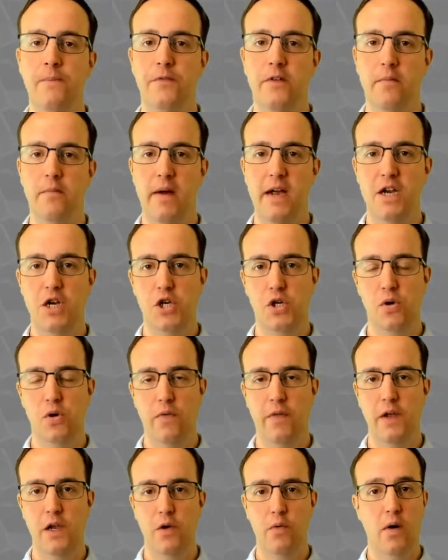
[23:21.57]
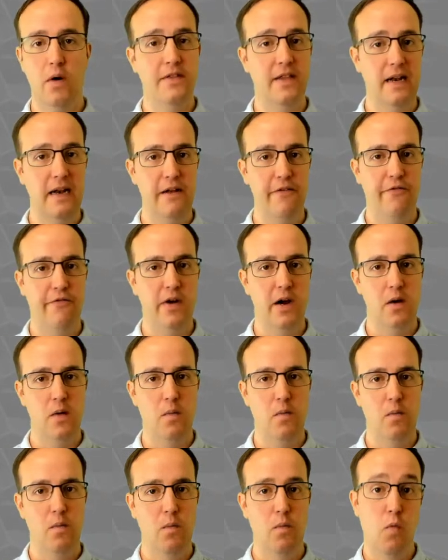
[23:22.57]
to make sure that you are
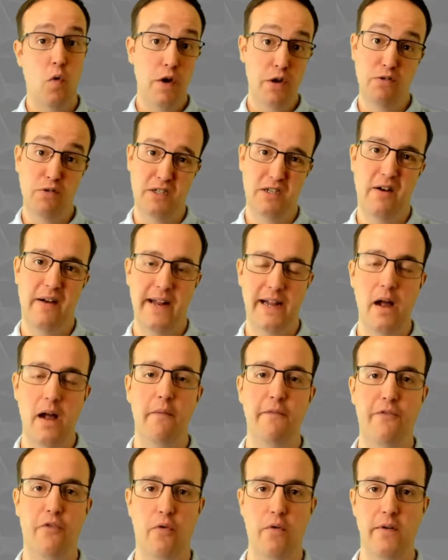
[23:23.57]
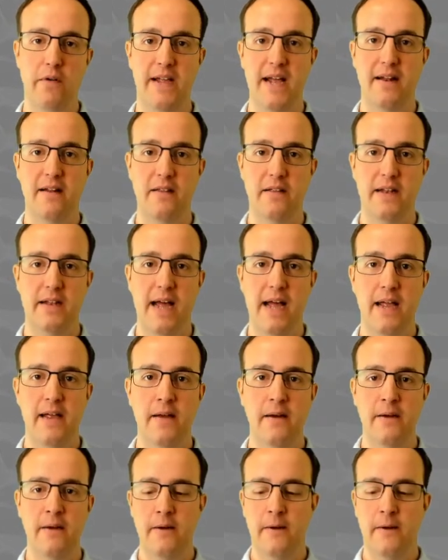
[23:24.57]
delivering what you're signing up for at the end of the day.